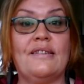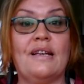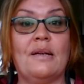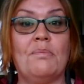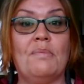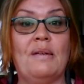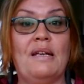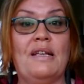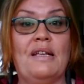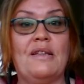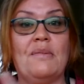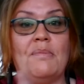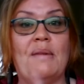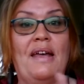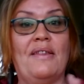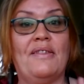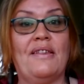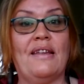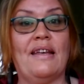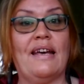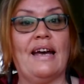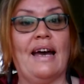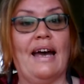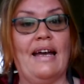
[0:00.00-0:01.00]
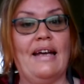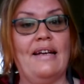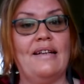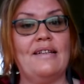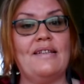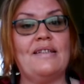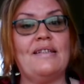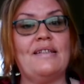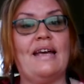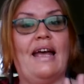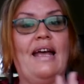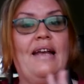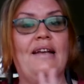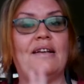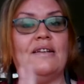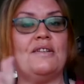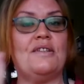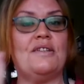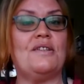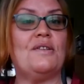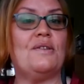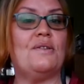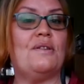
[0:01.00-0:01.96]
can meet them at the gate and